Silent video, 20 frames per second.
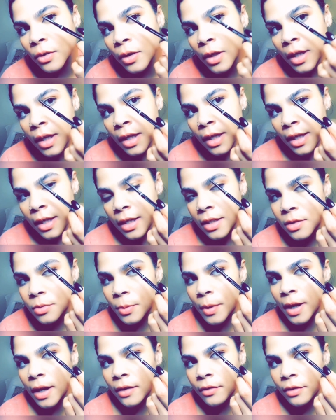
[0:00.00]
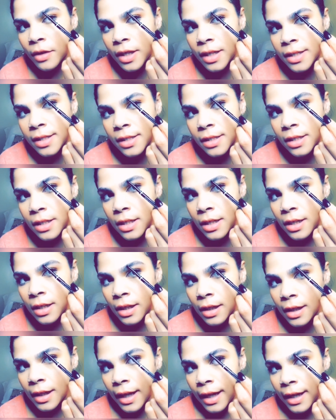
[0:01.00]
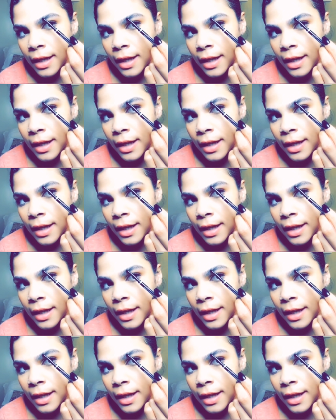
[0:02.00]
is wherever I see like